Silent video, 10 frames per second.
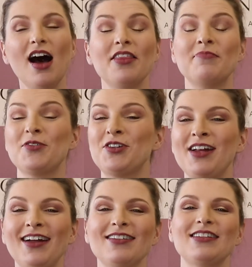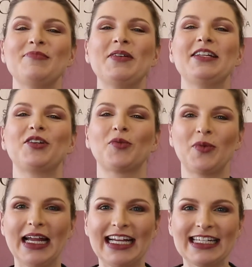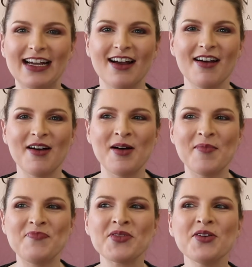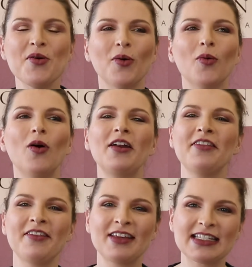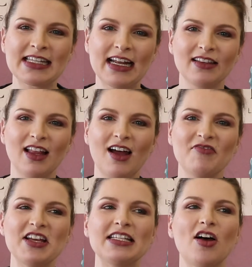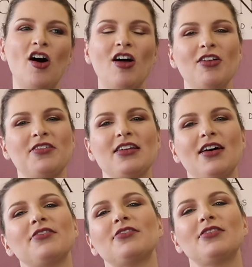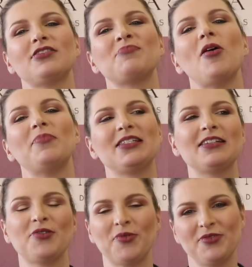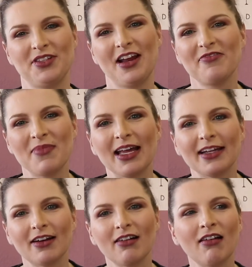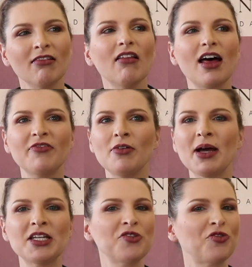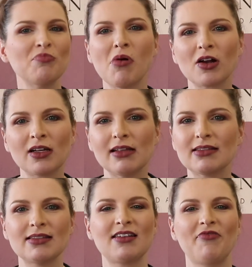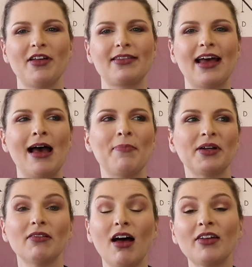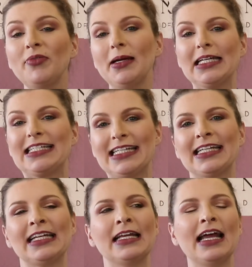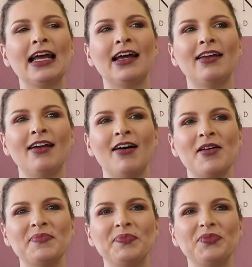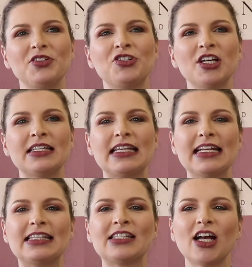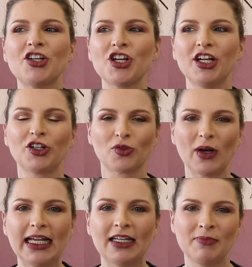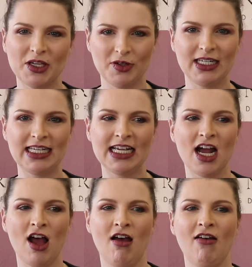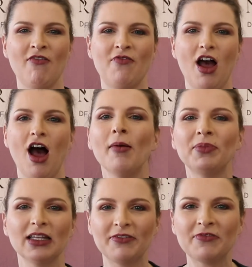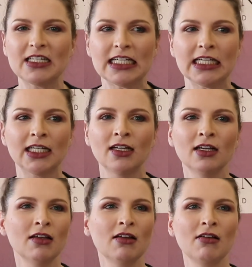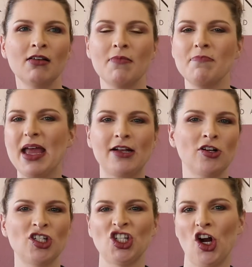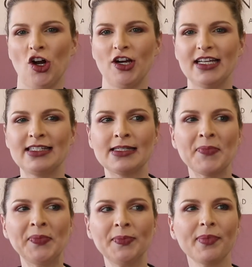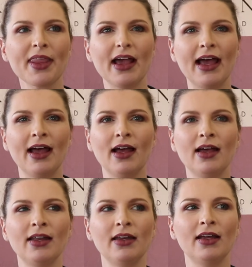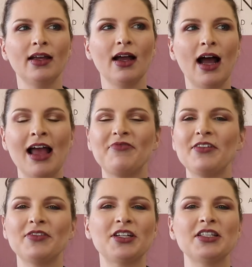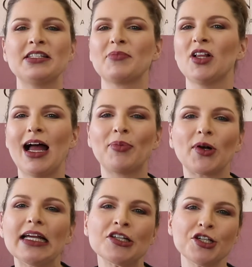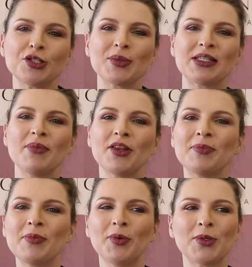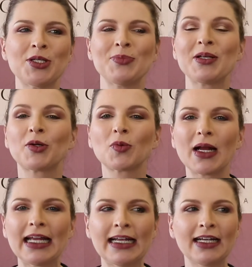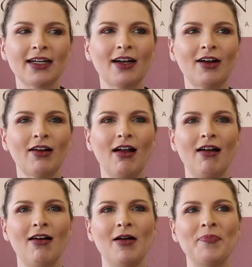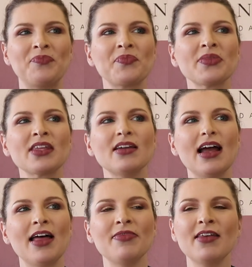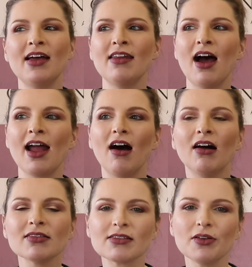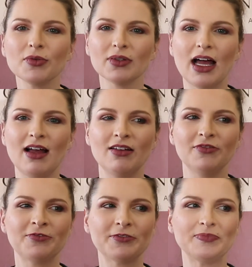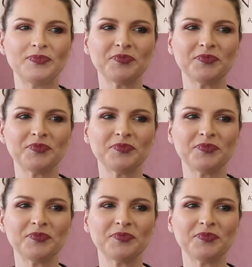The mercantile has been great. One of the things that I love is all the other small business owners that I've met here. A lot of them I knew from markets and stuff like that, but a lot of them I didn't. And it's such a great community of uplifting makers and artists. And I've even done some collaborations with some other people, which has been great here. And then I also love